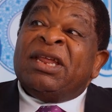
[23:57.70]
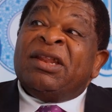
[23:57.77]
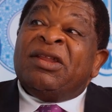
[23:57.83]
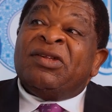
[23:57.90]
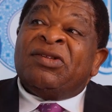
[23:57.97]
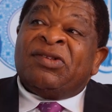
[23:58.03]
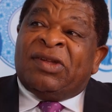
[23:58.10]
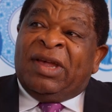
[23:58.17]

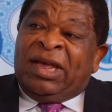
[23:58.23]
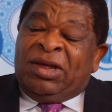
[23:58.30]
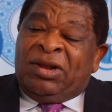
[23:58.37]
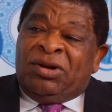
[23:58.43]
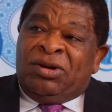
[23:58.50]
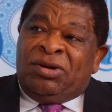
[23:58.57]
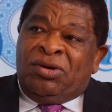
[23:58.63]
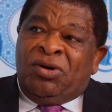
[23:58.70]
The
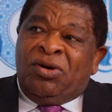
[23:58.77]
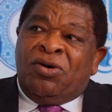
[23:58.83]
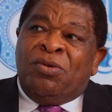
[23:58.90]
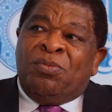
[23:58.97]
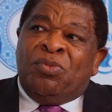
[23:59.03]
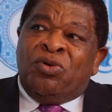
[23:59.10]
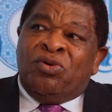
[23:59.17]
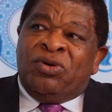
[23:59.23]
second
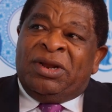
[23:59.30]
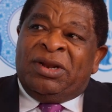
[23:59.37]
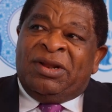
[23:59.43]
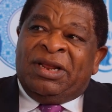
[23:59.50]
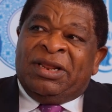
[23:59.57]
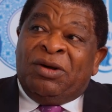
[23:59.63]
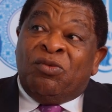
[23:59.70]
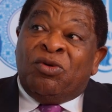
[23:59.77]
component
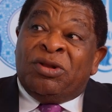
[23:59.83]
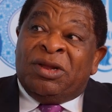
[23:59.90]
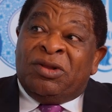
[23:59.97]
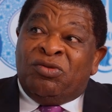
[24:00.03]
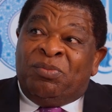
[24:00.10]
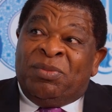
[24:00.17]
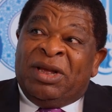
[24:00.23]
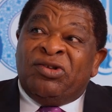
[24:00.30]
that I wanted
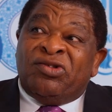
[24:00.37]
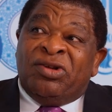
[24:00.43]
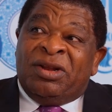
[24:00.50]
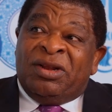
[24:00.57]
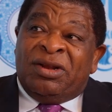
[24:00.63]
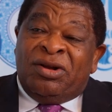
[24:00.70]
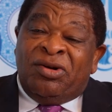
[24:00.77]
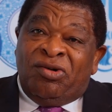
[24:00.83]
to
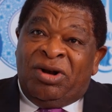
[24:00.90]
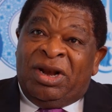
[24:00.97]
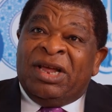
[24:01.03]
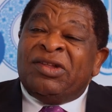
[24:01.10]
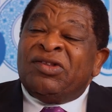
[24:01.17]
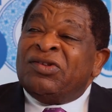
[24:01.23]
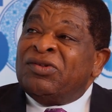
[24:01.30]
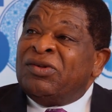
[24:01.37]
mention
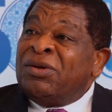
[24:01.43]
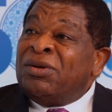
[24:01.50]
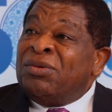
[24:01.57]
relates